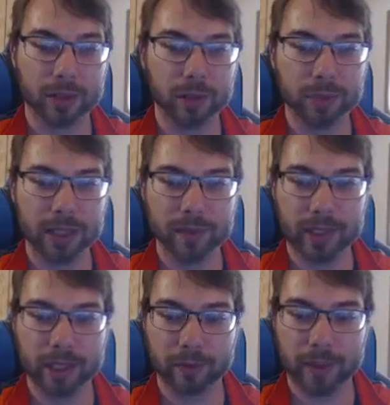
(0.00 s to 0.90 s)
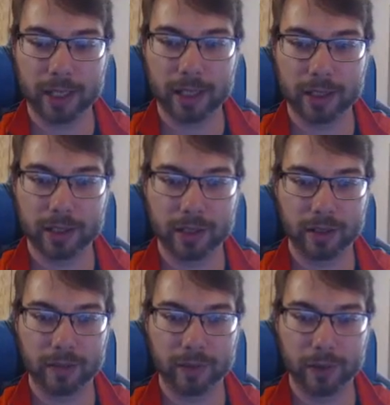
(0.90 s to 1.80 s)
I don't believe he can Red Eyes
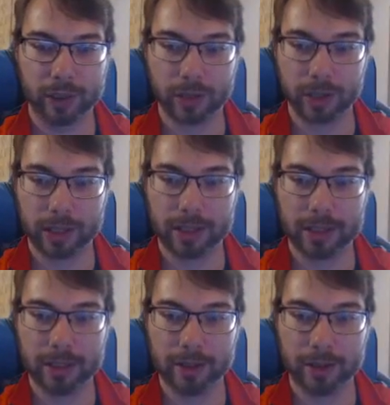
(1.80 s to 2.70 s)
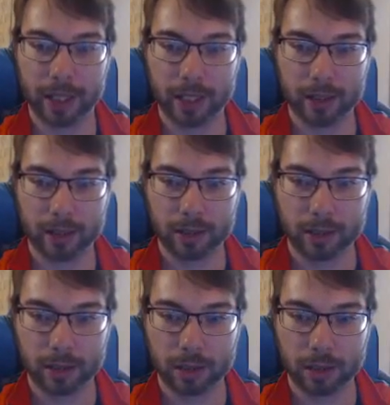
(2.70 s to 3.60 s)
Fusion because he did do that.
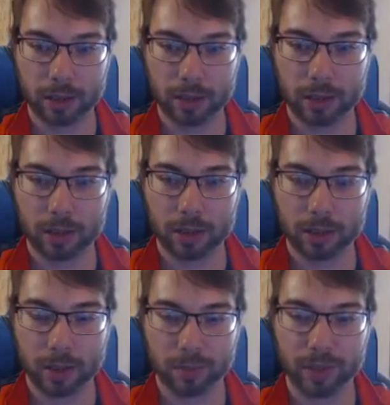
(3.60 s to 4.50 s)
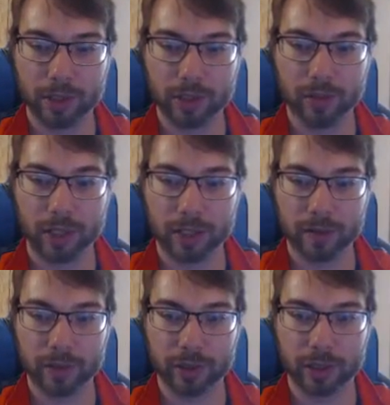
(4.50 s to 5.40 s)
I'm pretty sure Red
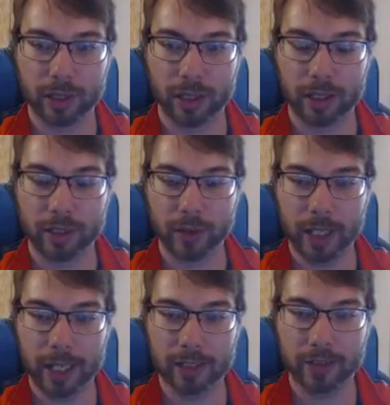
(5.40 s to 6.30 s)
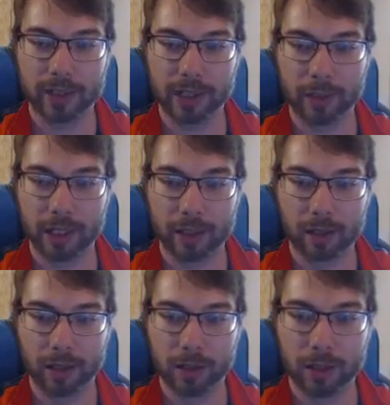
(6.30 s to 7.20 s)
Eyes Fusion you can't summon at
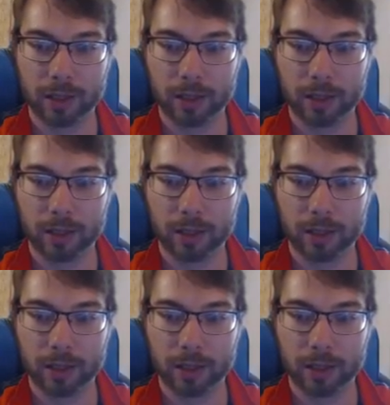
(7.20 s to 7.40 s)
all.